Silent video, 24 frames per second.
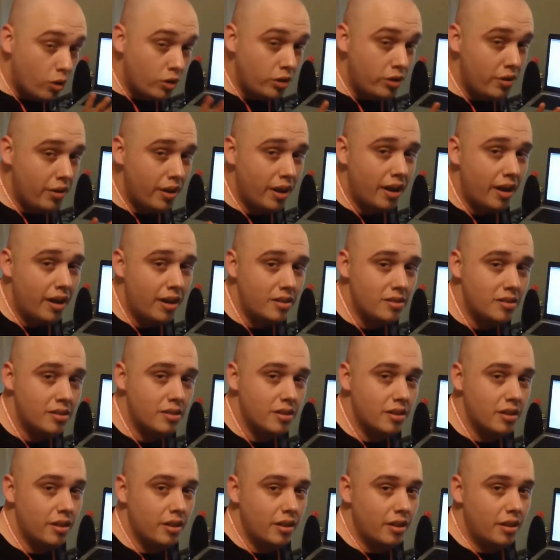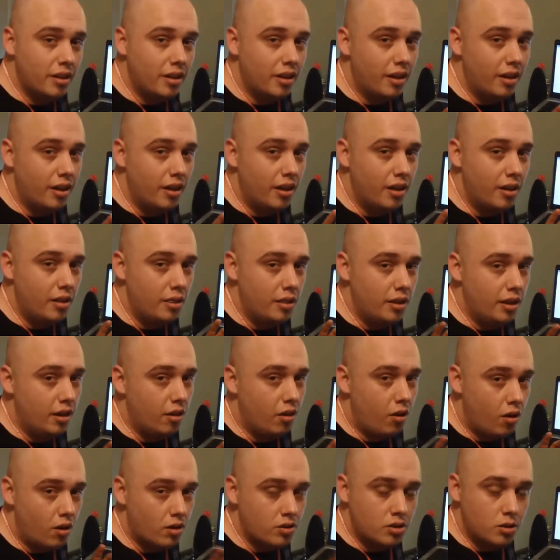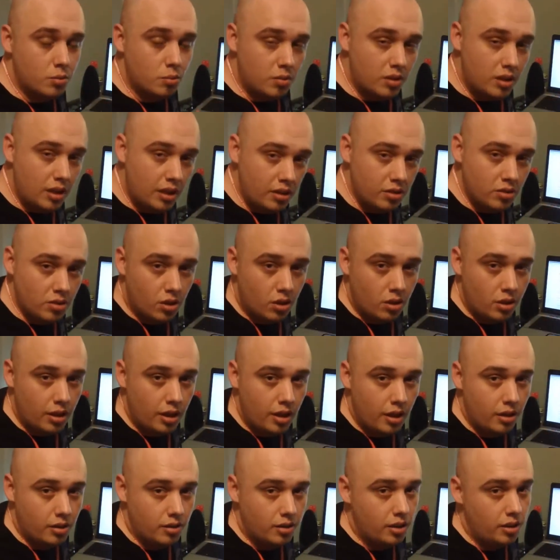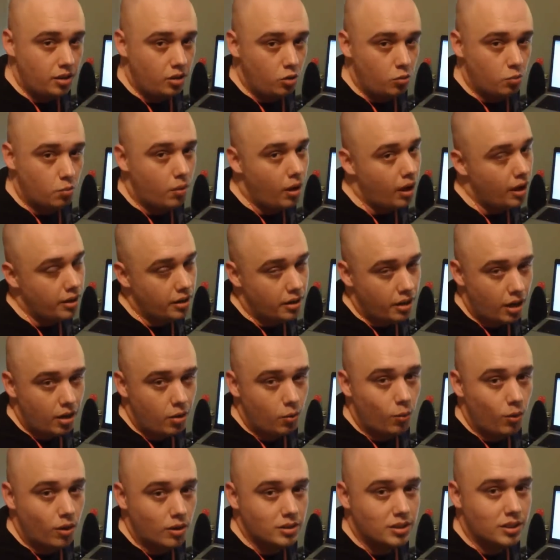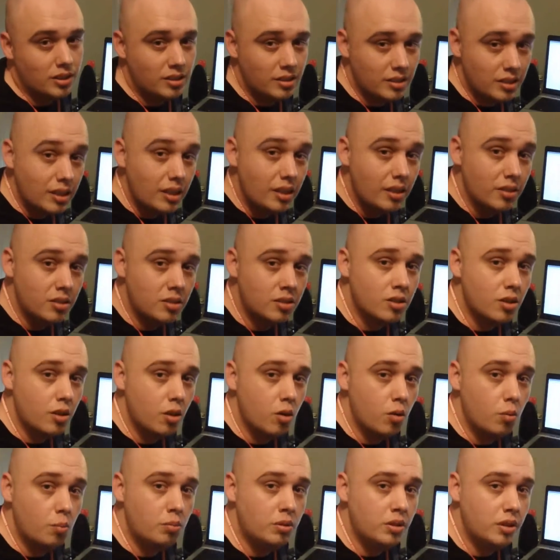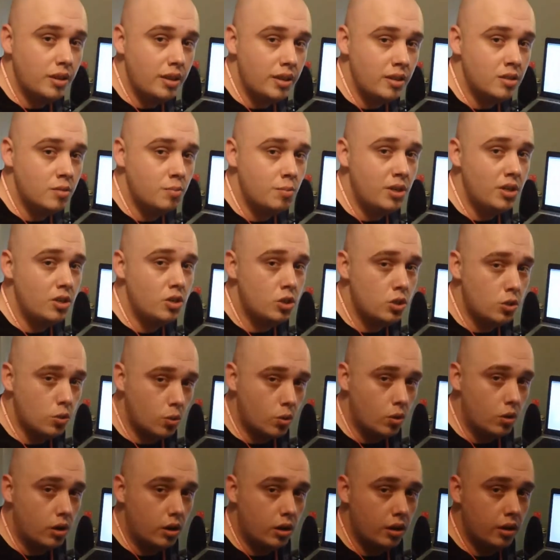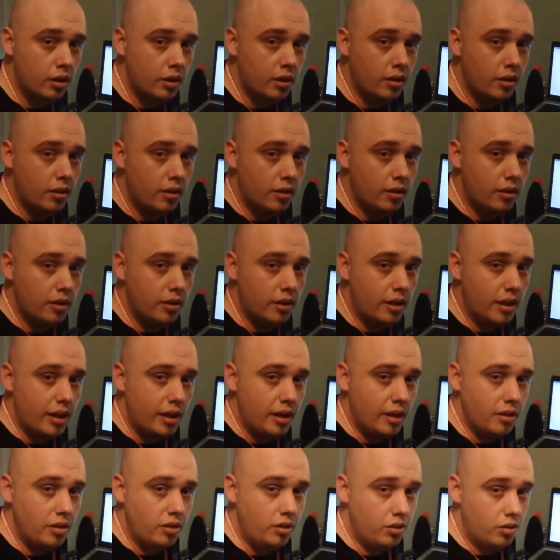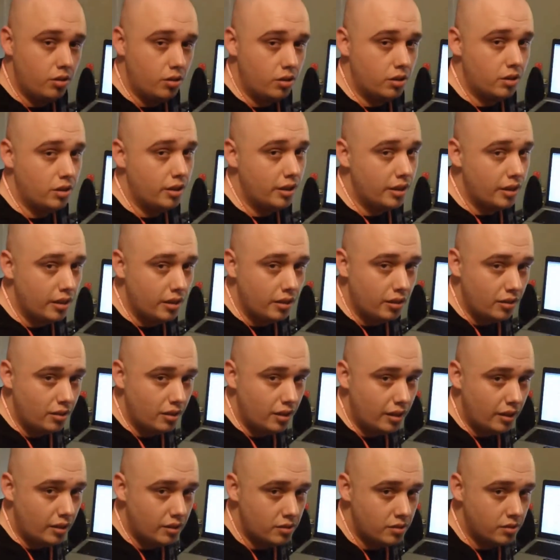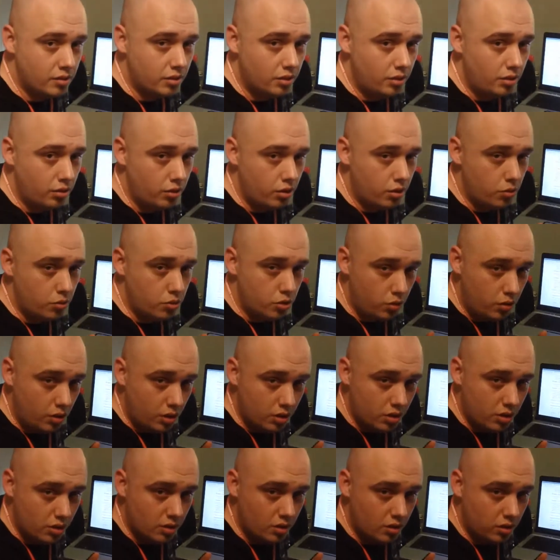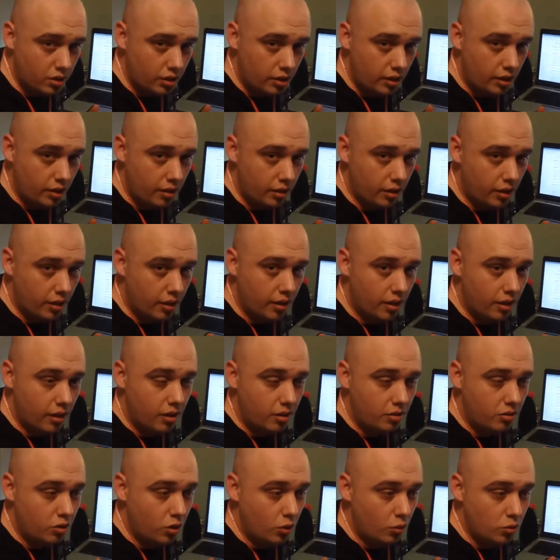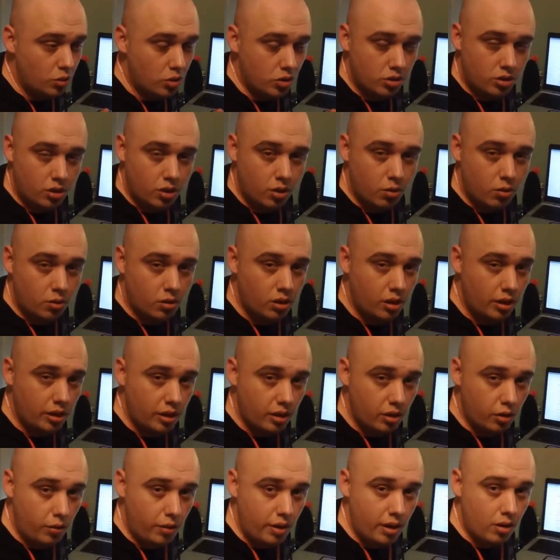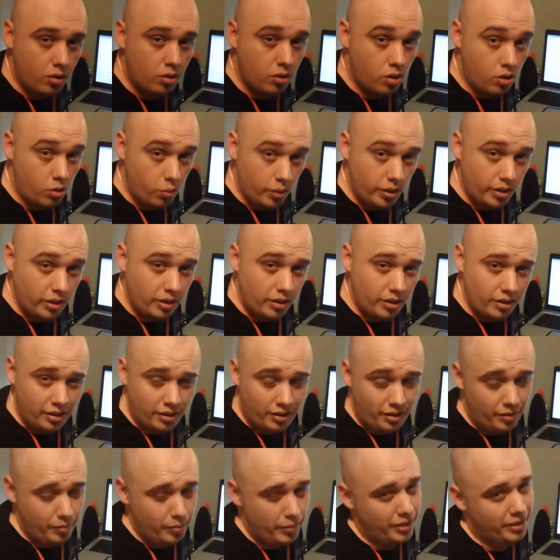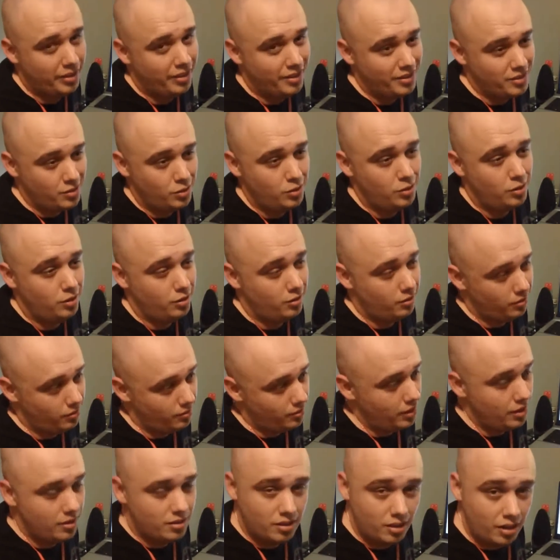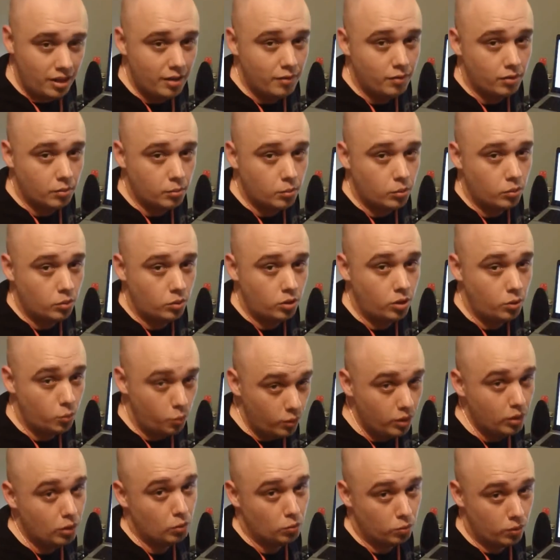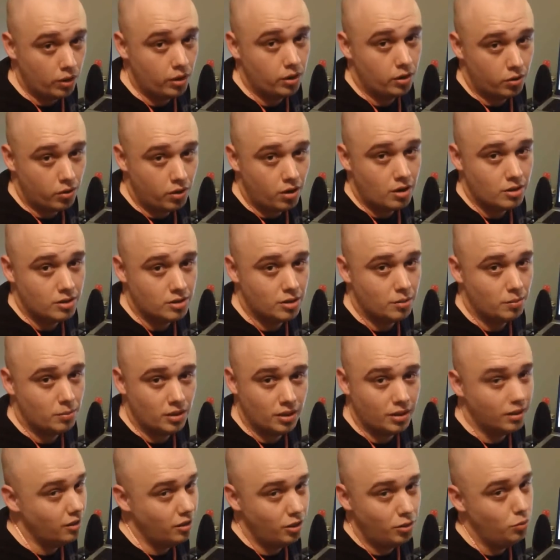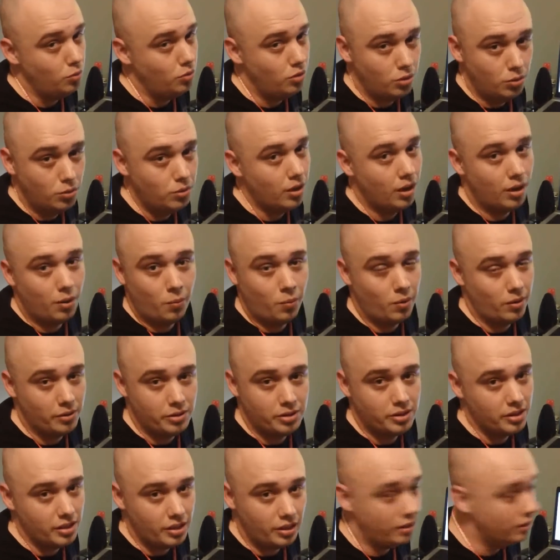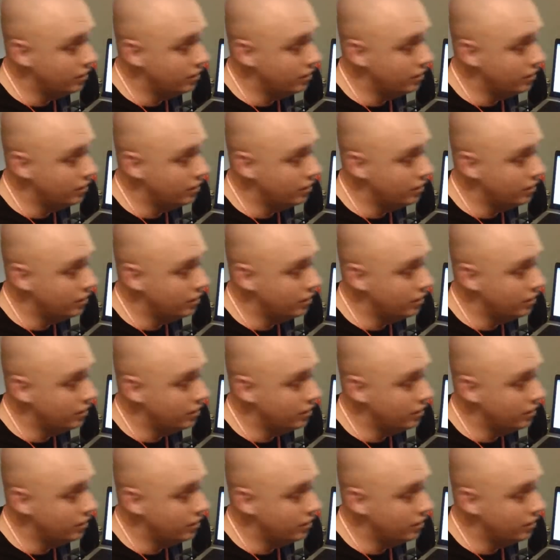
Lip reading: you guys, there are some things on there that you might not want to see. So please be sure that you're clicking links, you know, judiciously. Don't just go clicking around all willy-nilly, because it's inevitable you will run across something that you do not want to see.